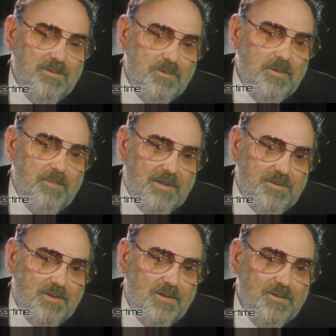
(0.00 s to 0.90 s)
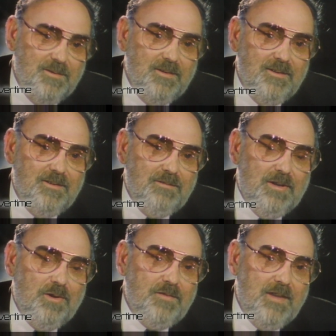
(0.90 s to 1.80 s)
In New Mexico,
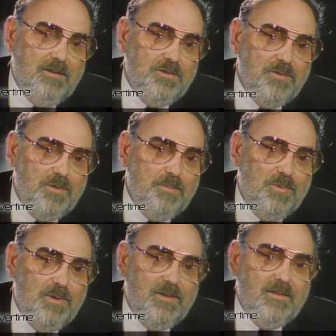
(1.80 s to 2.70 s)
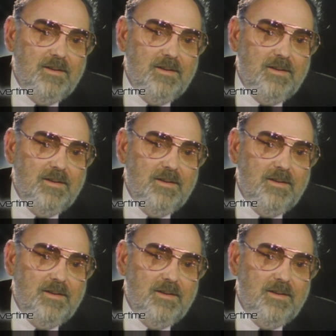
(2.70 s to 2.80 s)
right off the Arizona border